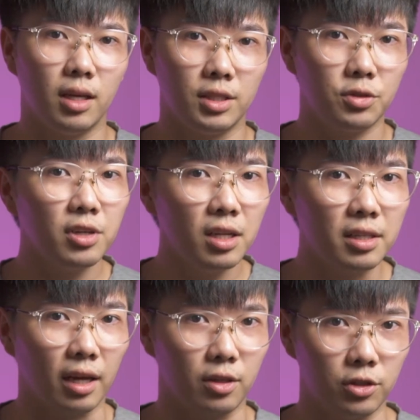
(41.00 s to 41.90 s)
is it really
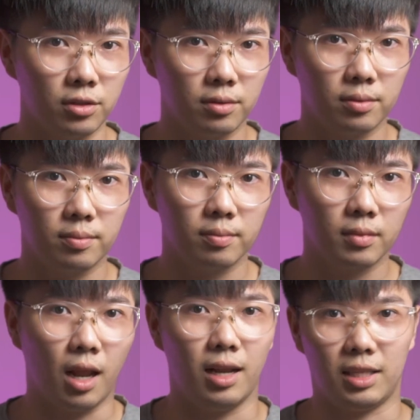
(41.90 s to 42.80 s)
that good?
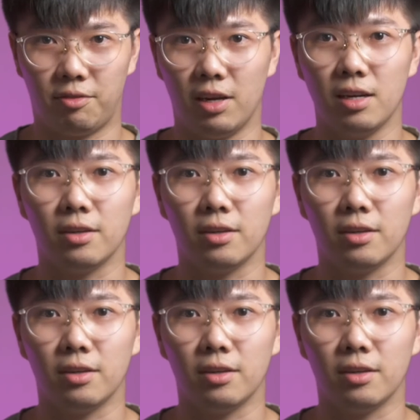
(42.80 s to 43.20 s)
Let's find